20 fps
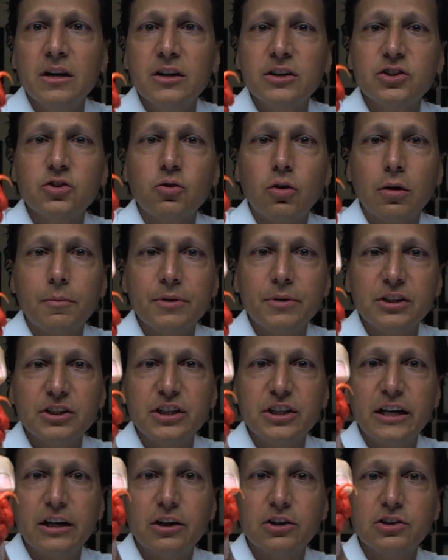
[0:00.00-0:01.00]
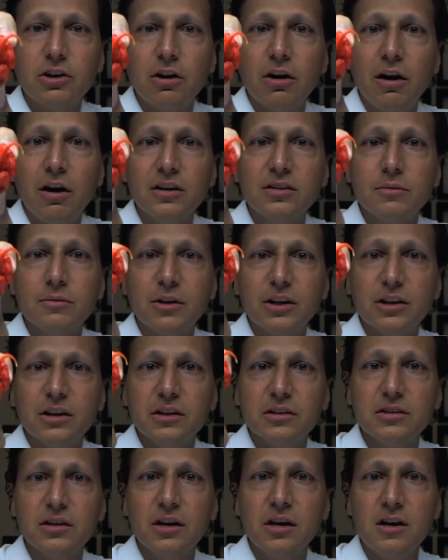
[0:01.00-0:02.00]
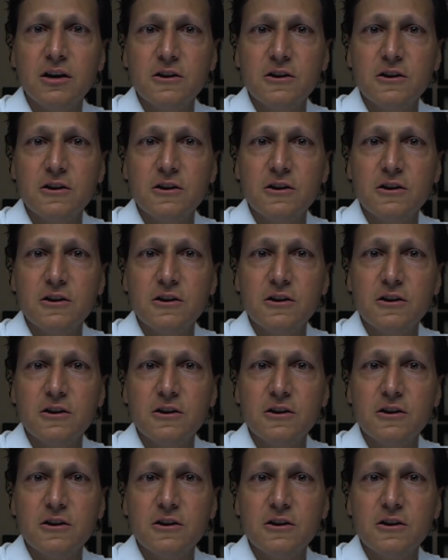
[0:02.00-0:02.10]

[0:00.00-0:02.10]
scorpion stingers are awesome on this.